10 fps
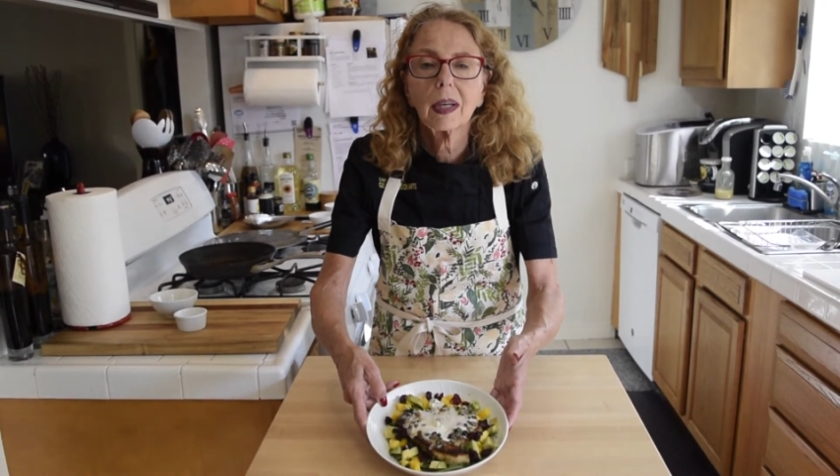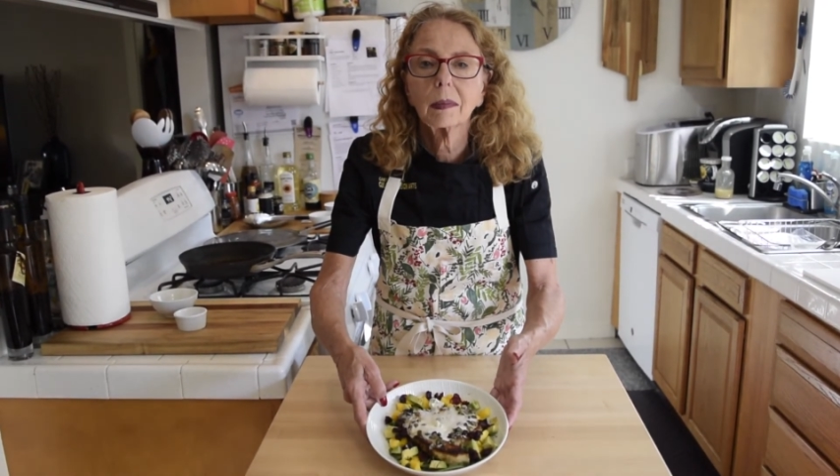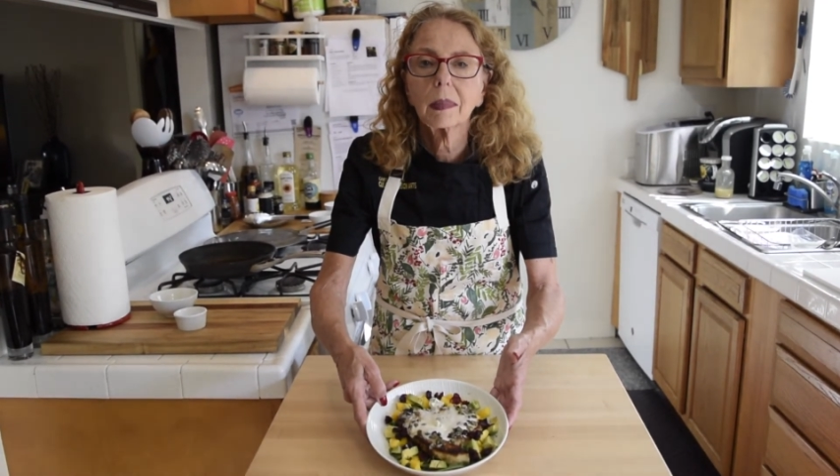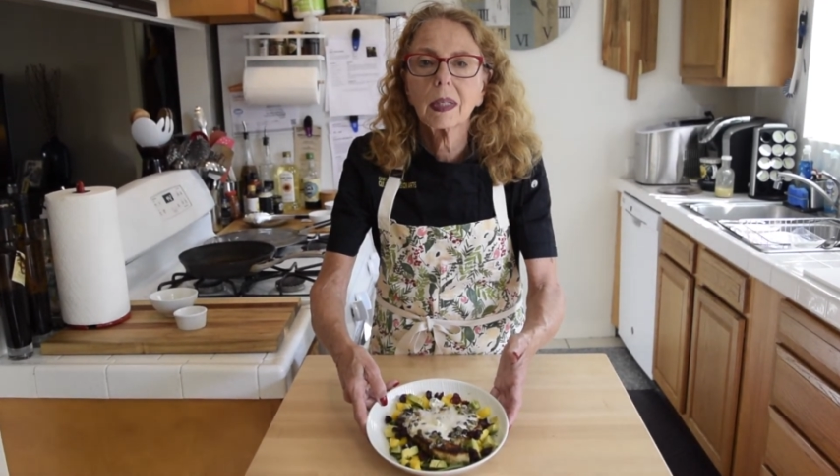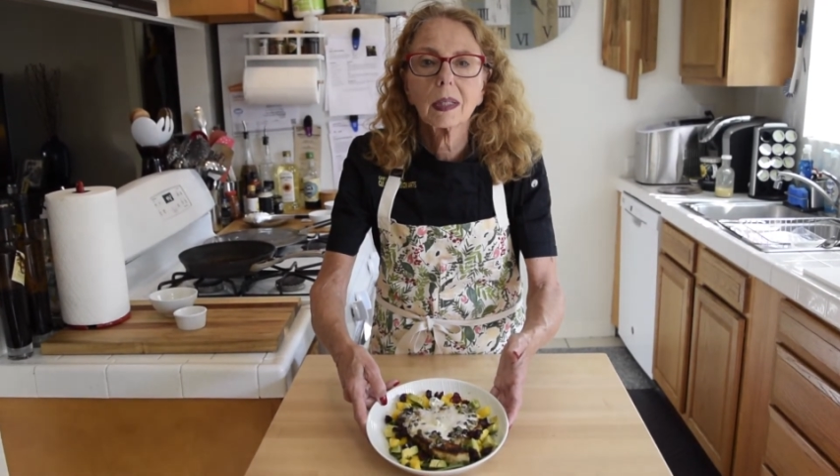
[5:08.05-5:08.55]
to
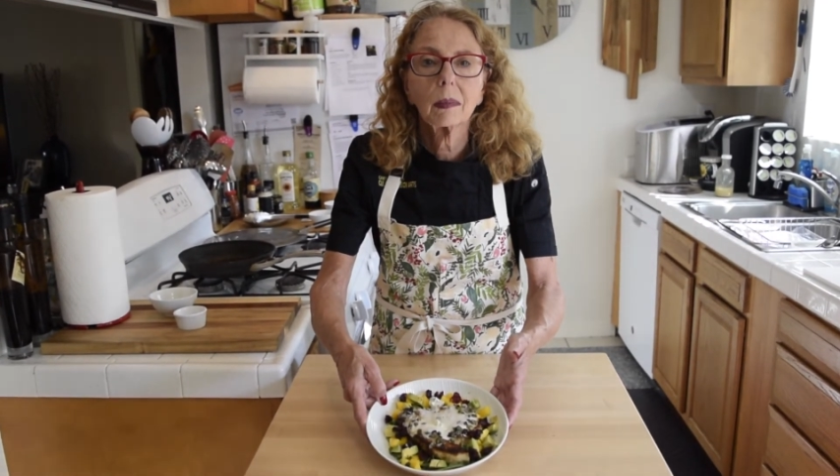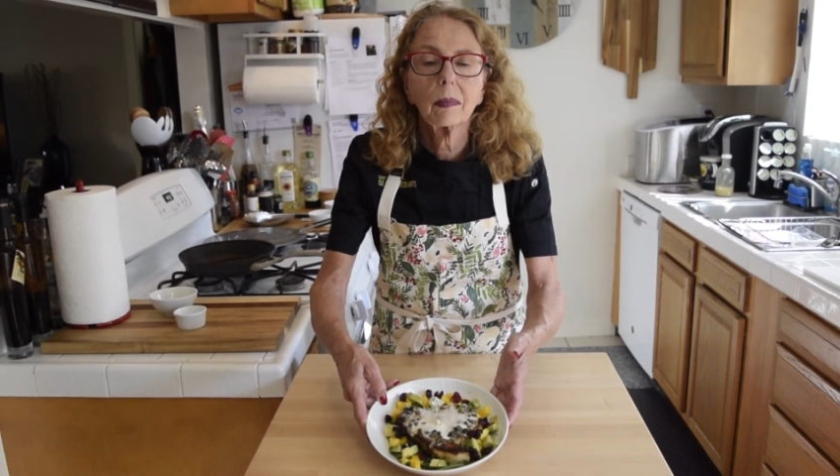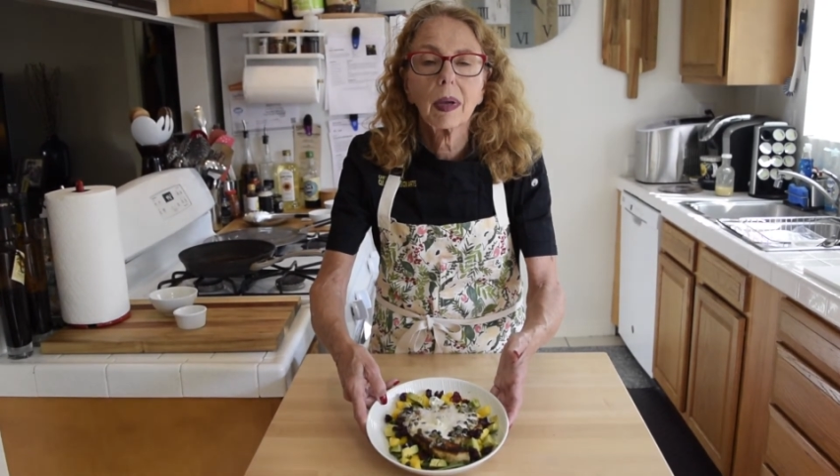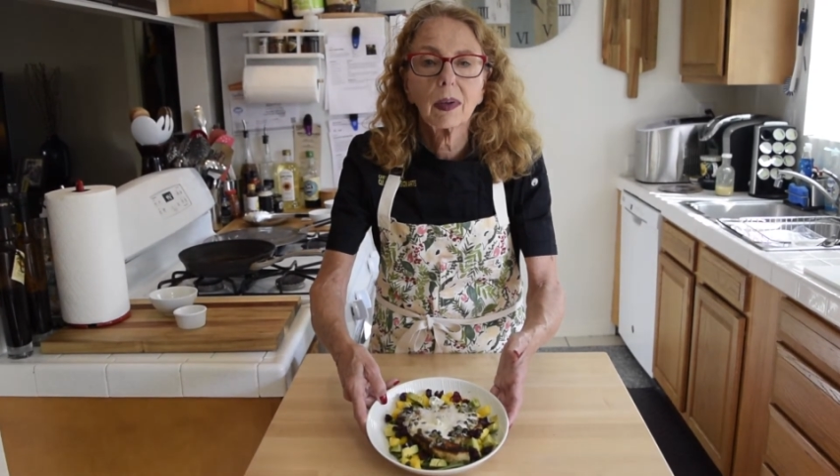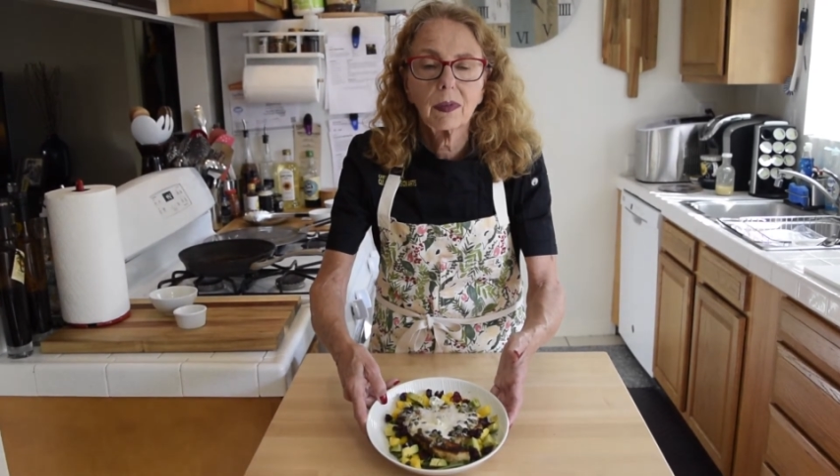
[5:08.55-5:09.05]
make some of
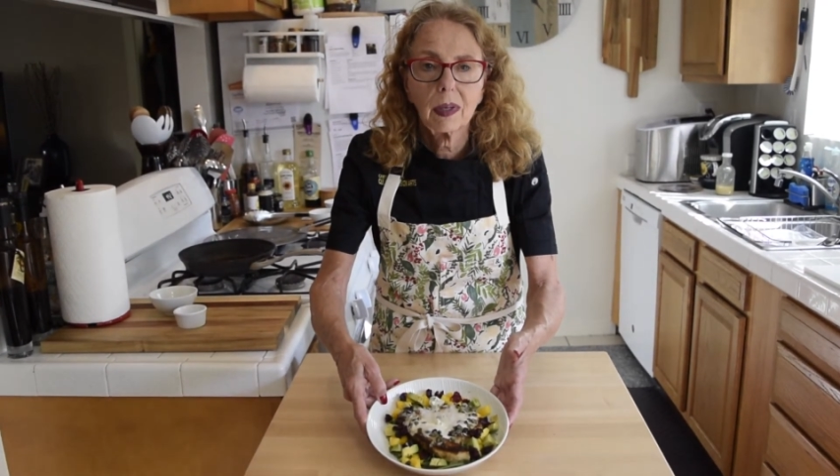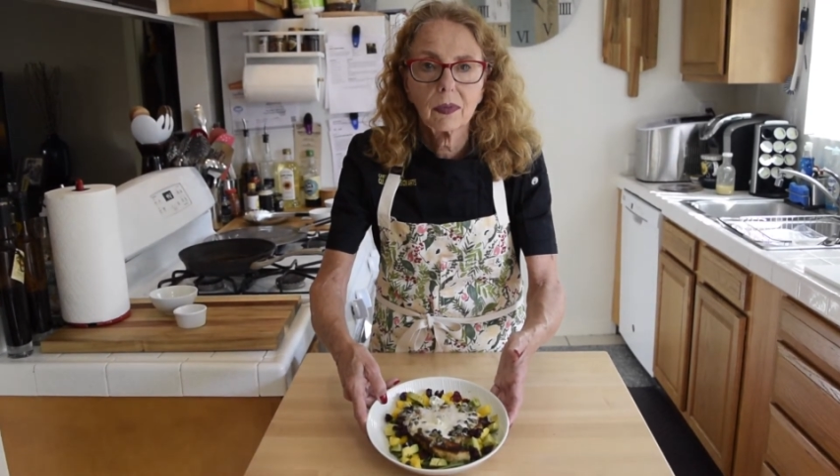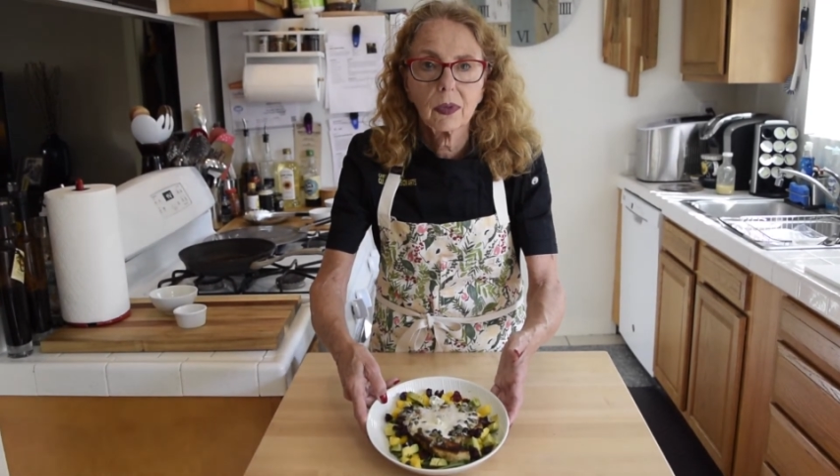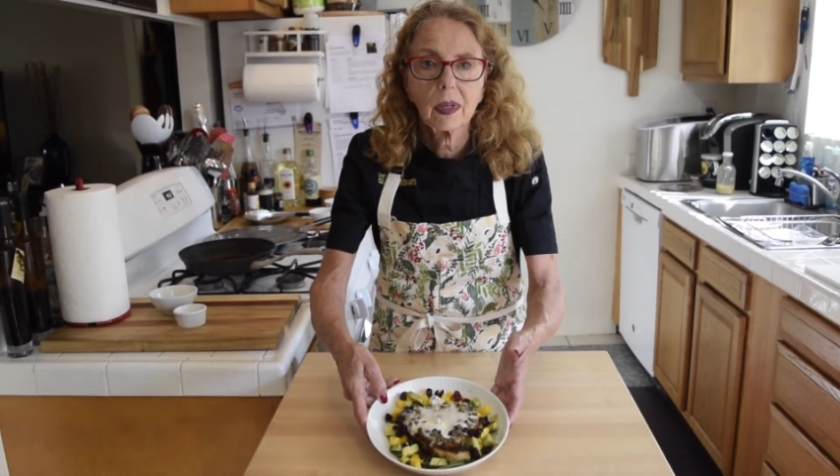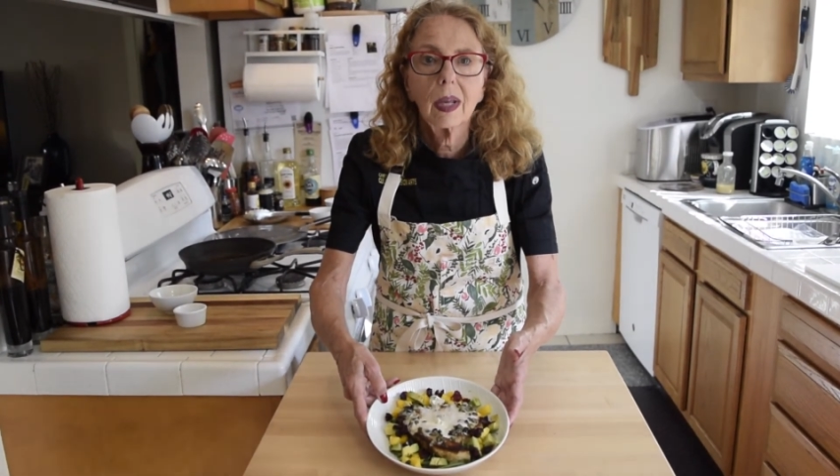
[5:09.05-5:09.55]
my
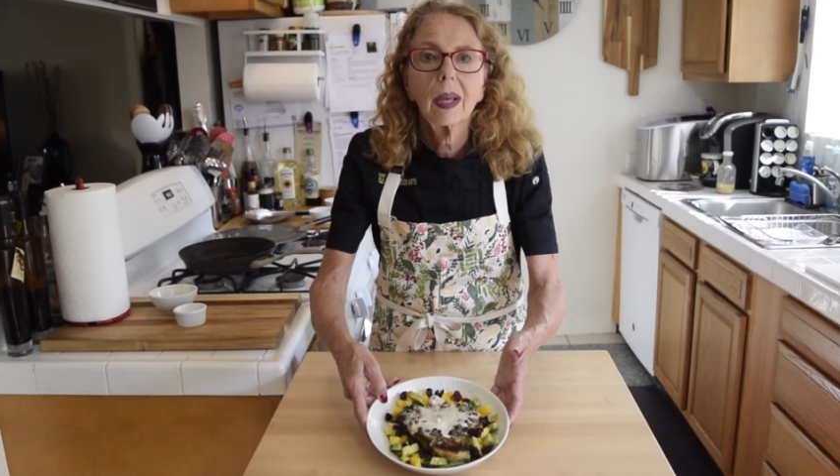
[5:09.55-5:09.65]
favorite